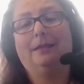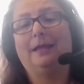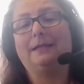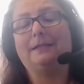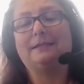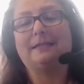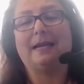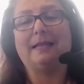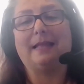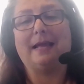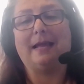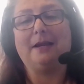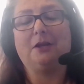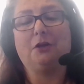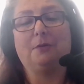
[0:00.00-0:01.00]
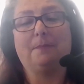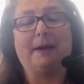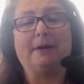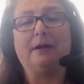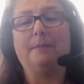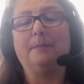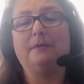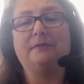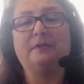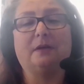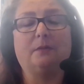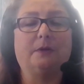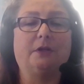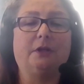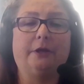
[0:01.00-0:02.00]
let's say that your parent moves
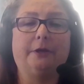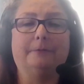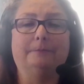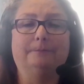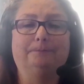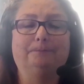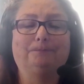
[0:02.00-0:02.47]
in with you.